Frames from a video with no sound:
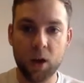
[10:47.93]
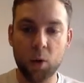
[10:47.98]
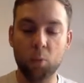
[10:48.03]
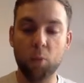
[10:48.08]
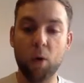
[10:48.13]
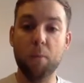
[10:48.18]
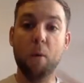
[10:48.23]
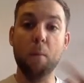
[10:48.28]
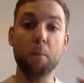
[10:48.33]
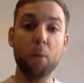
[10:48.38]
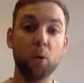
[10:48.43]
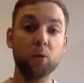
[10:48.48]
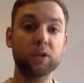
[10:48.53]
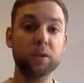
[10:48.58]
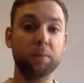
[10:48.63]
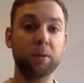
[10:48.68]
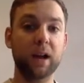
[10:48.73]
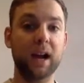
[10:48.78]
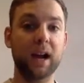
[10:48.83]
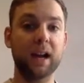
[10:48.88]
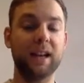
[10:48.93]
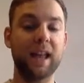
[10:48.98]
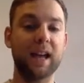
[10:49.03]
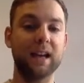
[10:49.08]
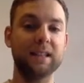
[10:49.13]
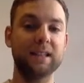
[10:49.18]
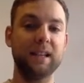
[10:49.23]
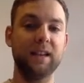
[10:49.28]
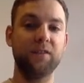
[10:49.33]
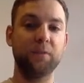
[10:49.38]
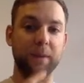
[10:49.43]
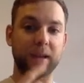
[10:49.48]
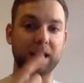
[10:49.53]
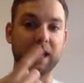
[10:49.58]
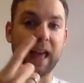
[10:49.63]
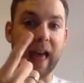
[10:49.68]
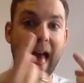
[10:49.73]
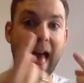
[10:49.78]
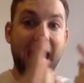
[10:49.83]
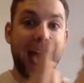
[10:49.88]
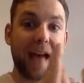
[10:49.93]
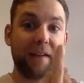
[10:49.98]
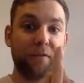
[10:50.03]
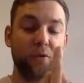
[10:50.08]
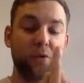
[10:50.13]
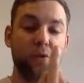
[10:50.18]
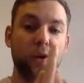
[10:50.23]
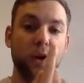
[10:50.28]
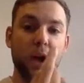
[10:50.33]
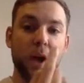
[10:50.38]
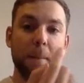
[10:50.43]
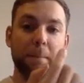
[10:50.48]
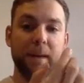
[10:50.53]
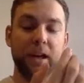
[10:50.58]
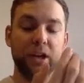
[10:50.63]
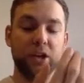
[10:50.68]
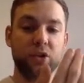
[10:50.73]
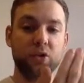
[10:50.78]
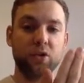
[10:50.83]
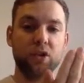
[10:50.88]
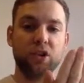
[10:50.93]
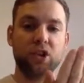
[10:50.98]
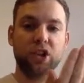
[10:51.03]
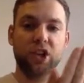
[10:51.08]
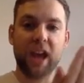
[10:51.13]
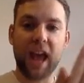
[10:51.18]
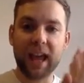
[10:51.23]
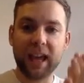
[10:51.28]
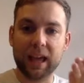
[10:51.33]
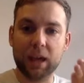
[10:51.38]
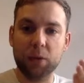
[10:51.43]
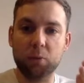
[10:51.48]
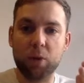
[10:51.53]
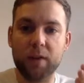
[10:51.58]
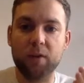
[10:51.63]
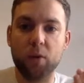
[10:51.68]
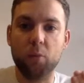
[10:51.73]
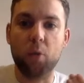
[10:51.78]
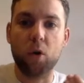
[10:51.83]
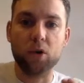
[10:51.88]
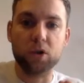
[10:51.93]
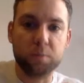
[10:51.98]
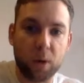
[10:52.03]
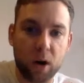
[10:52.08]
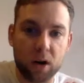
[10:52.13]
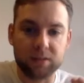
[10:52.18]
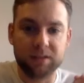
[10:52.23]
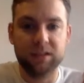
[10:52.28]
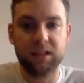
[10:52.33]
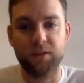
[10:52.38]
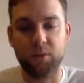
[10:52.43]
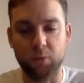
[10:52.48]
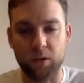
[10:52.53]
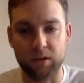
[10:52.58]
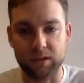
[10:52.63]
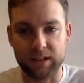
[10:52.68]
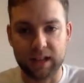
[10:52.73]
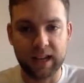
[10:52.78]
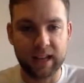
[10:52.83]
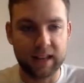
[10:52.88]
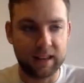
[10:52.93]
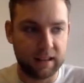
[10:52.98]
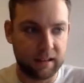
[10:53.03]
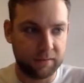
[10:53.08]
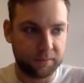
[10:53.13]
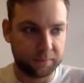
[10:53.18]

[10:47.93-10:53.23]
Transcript: When we're multiplying negatives, be careful. Make sure you're checking whether one's positive and one's negative.